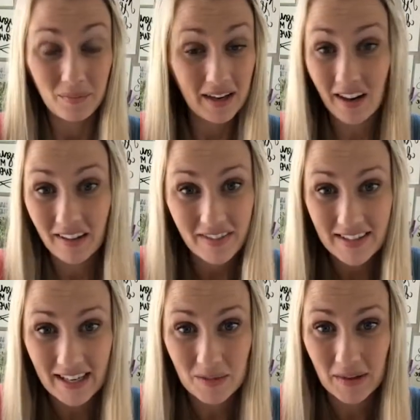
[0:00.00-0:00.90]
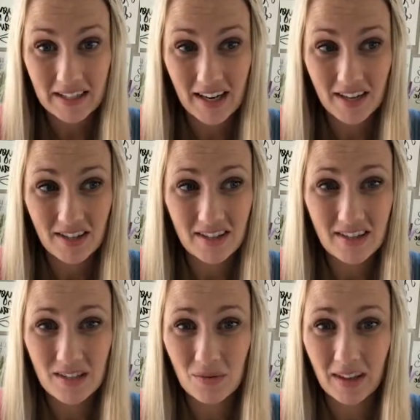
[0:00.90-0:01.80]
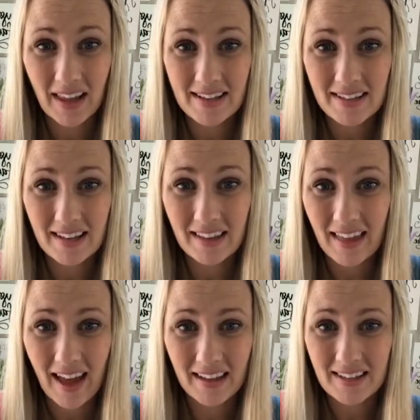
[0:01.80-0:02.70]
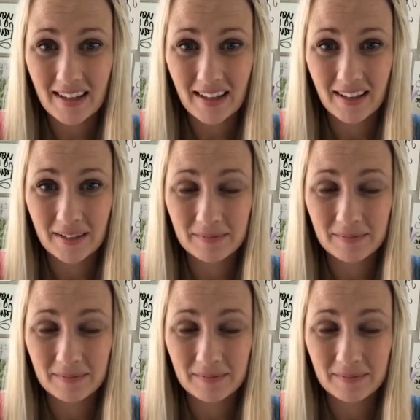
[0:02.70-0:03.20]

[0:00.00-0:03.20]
meet all of these expectations, is realizing that